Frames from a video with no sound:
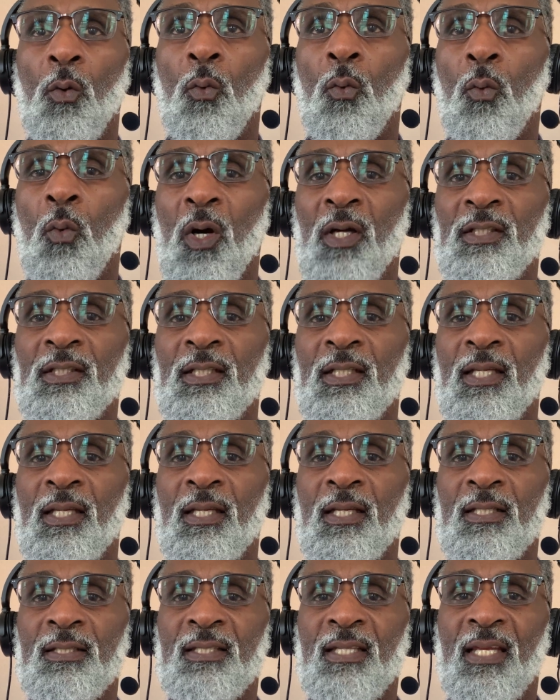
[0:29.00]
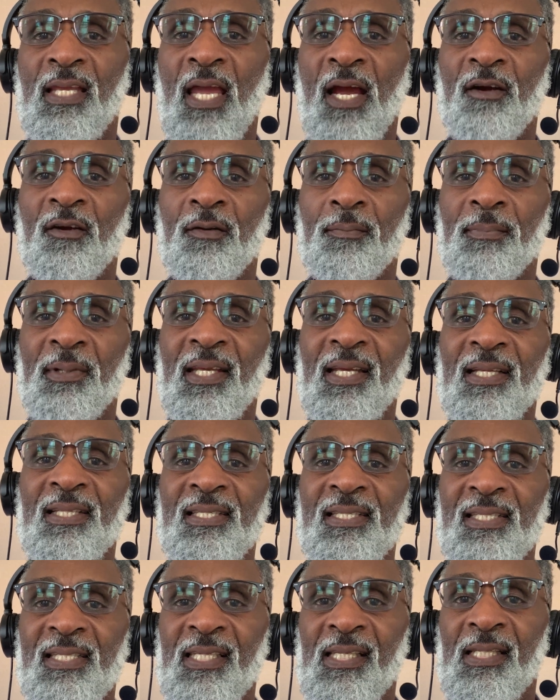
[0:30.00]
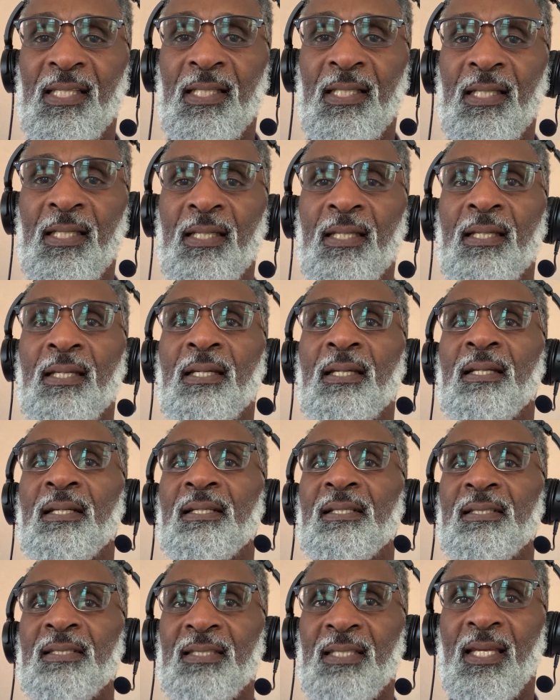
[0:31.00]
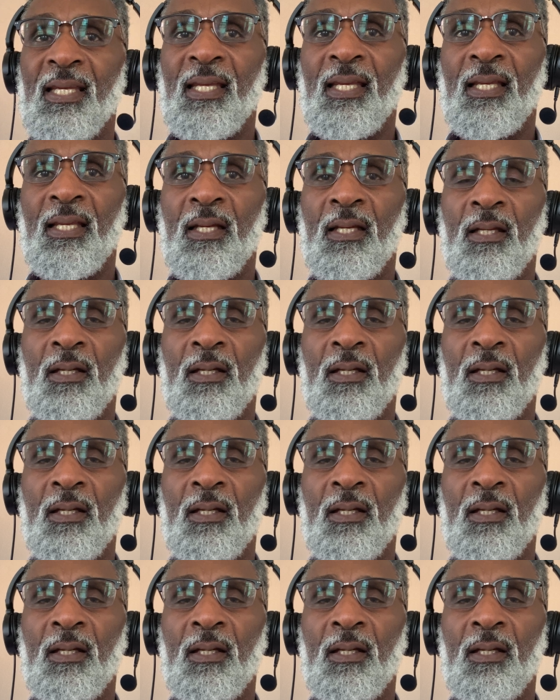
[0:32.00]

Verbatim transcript: What is the Caribbean Sea saying?